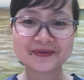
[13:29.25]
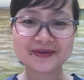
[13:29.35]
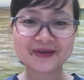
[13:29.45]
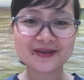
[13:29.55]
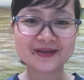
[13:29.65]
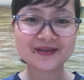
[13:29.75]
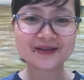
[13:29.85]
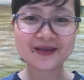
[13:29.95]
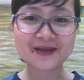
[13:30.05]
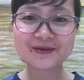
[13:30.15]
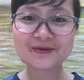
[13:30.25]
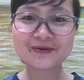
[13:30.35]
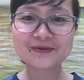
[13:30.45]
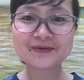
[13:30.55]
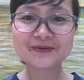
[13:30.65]
Okay, thank
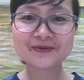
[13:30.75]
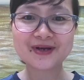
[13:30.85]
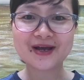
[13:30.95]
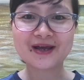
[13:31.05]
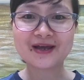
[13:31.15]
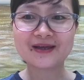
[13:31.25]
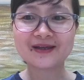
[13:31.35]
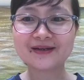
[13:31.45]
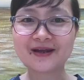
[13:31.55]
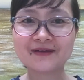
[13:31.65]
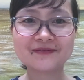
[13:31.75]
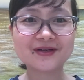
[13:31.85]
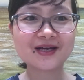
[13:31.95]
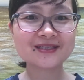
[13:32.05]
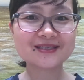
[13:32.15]
you and have a
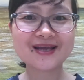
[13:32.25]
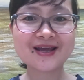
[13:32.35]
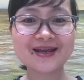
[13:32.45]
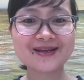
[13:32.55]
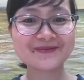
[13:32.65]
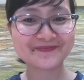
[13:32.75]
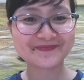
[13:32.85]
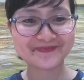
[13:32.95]
nice day.